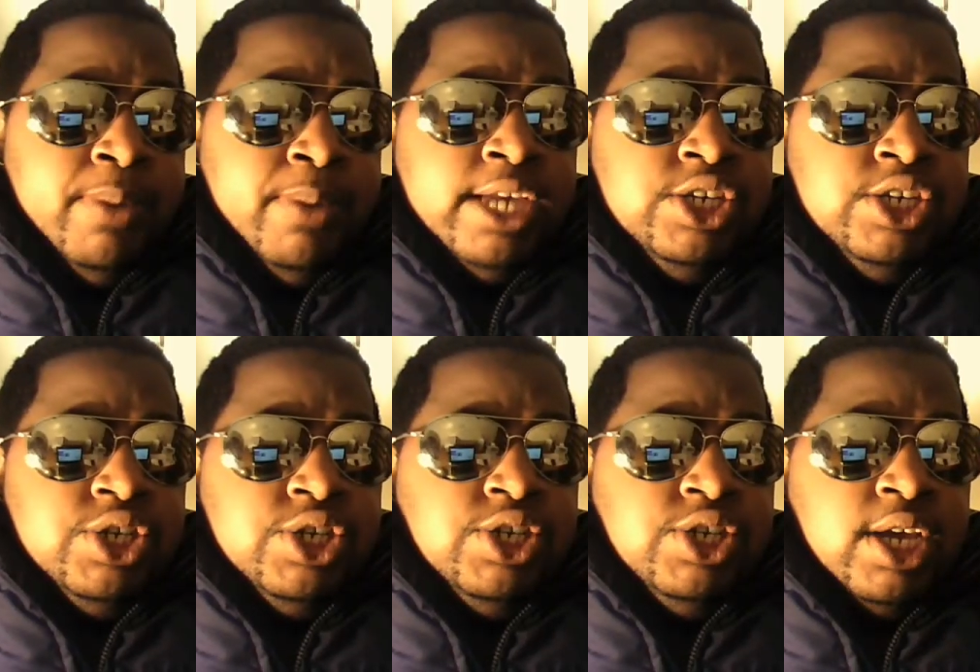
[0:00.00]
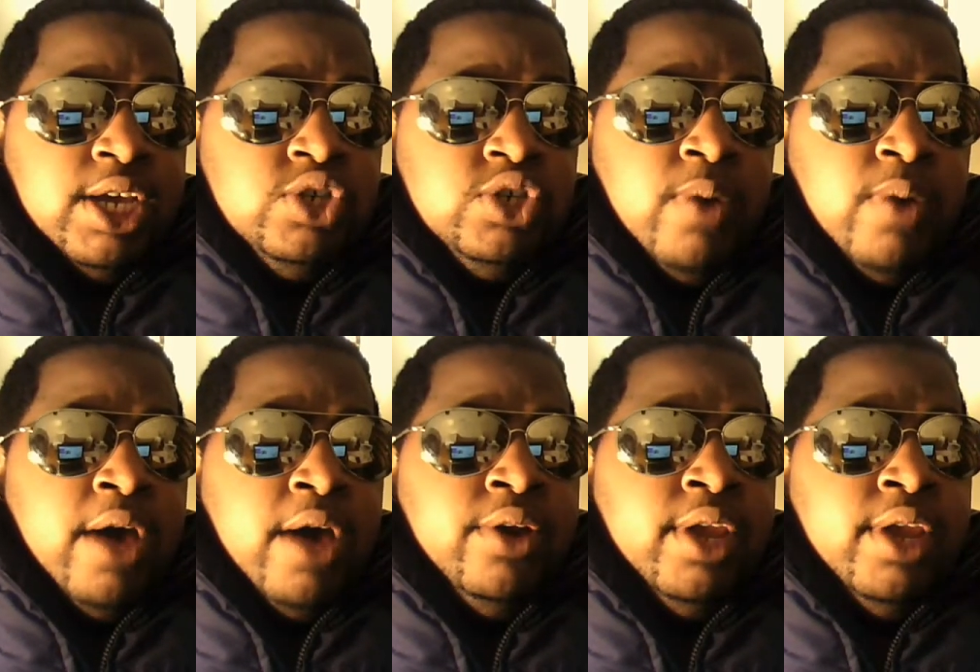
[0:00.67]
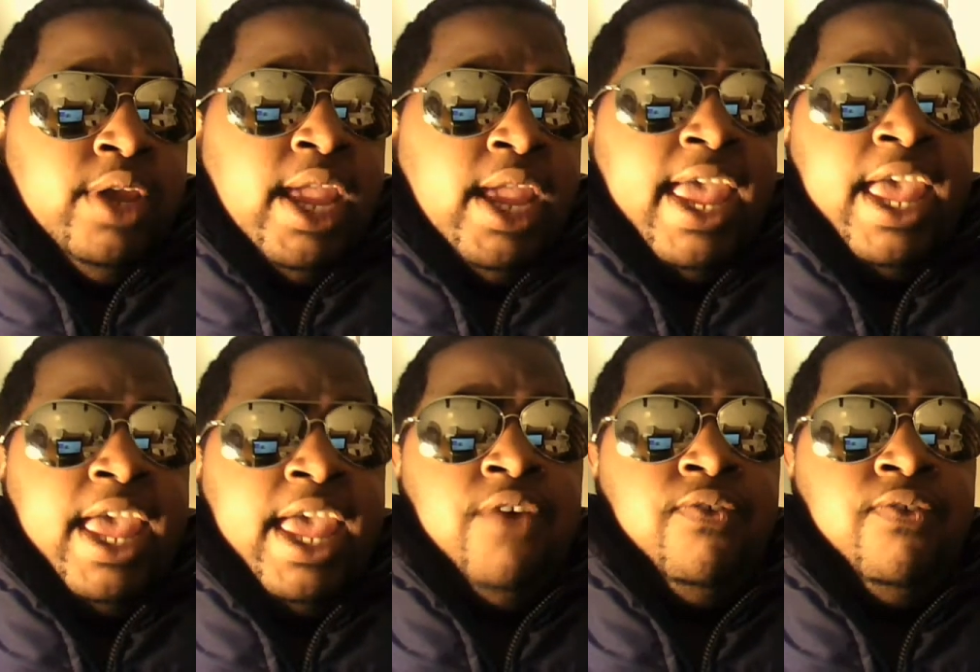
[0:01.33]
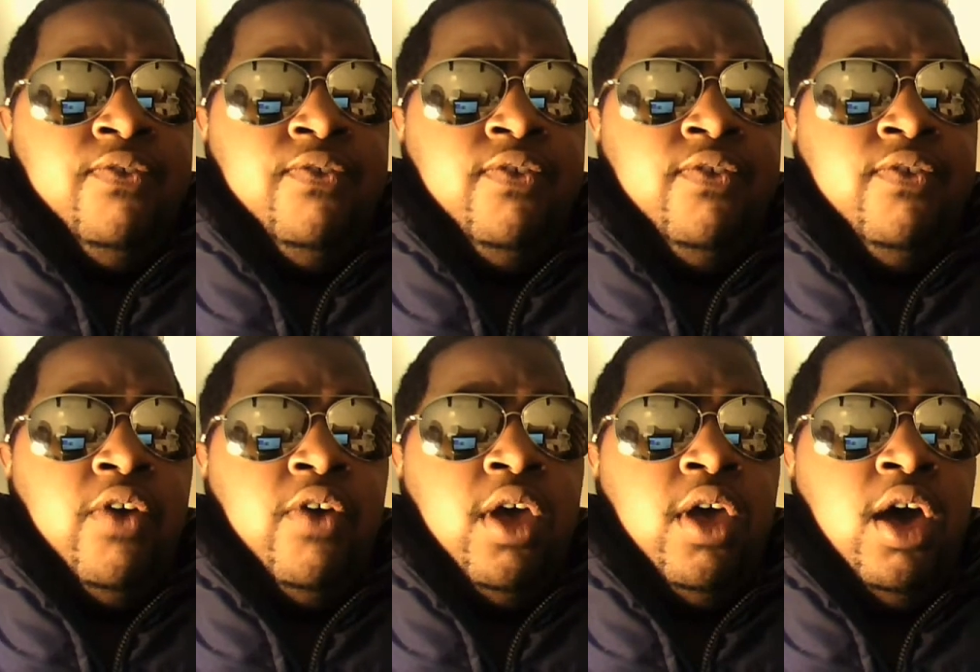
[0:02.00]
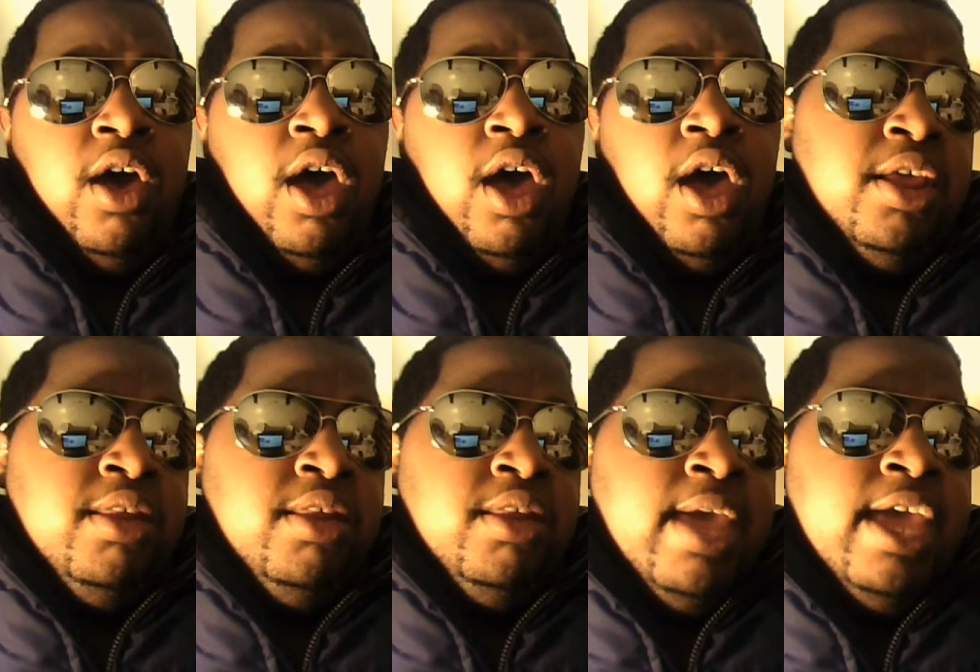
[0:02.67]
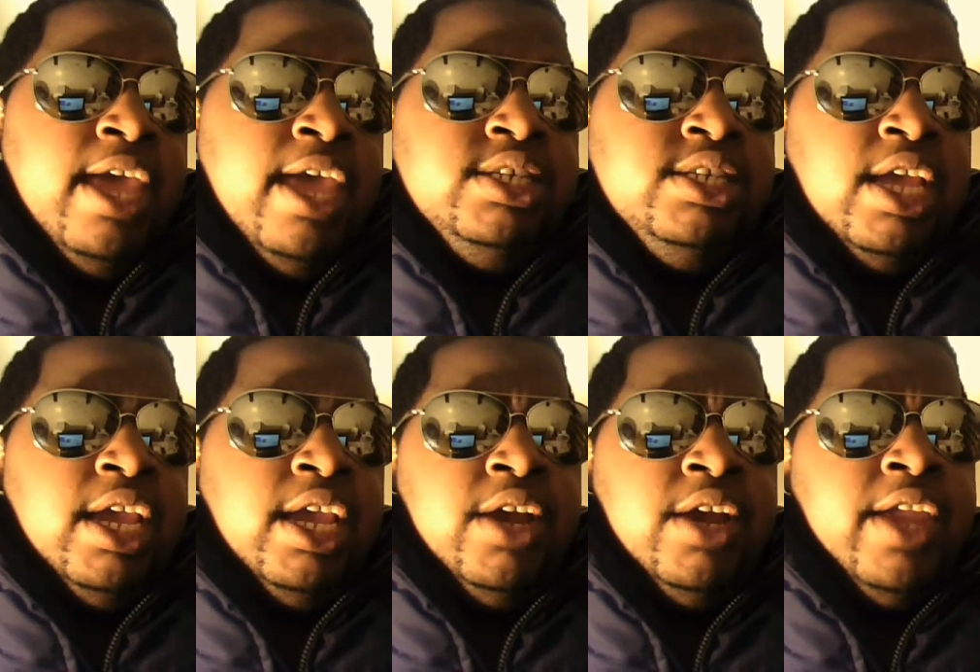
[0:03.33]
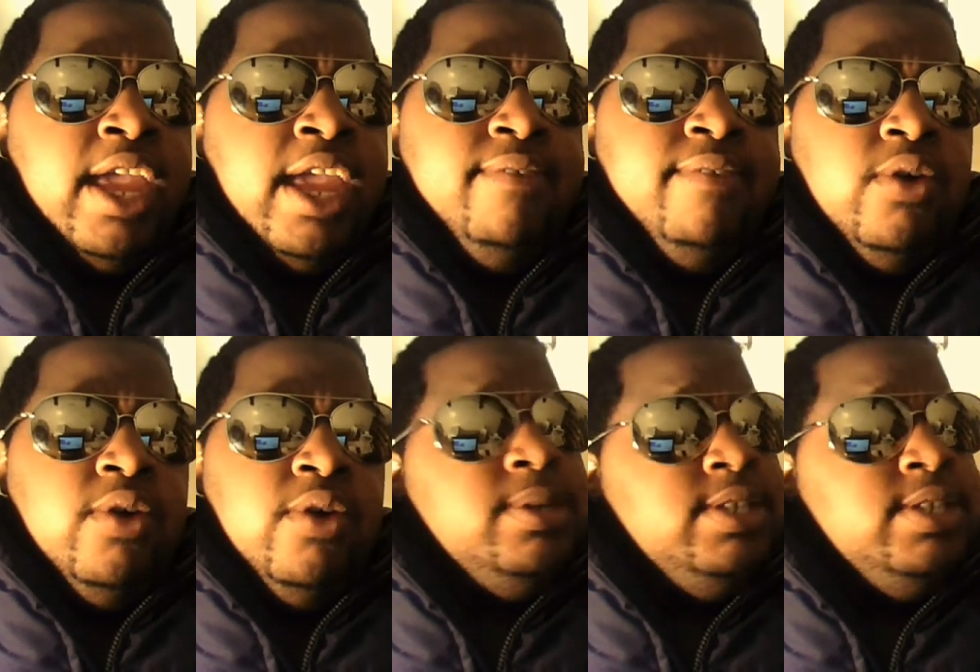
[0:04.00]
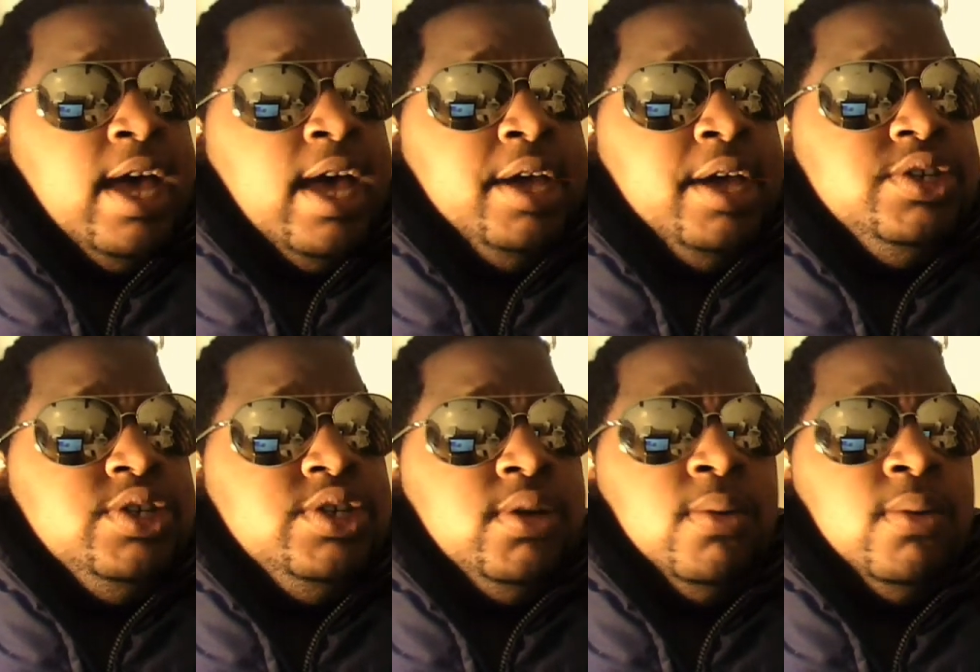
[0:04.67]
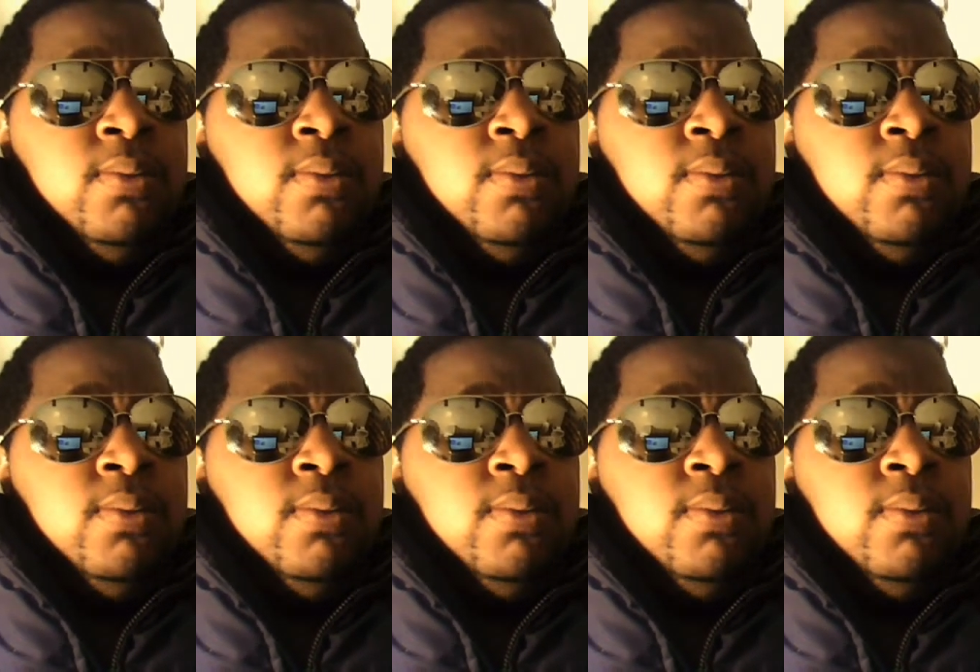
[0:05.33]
about your sexuality if another man sat here gave you a massage?